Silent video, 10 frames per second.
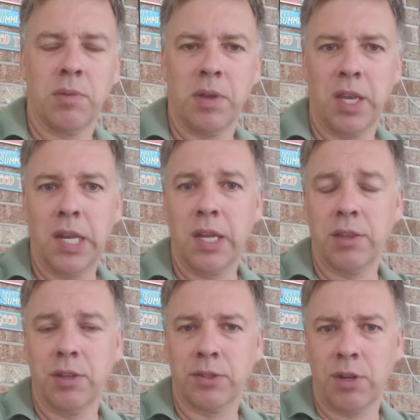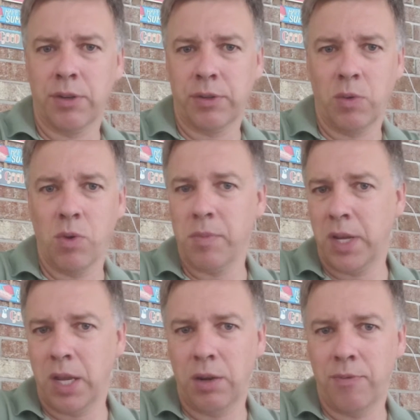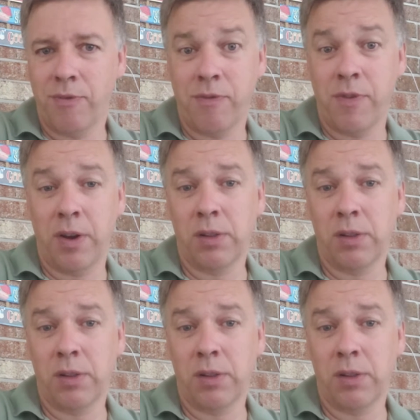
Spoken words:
the beginning of this country, women had very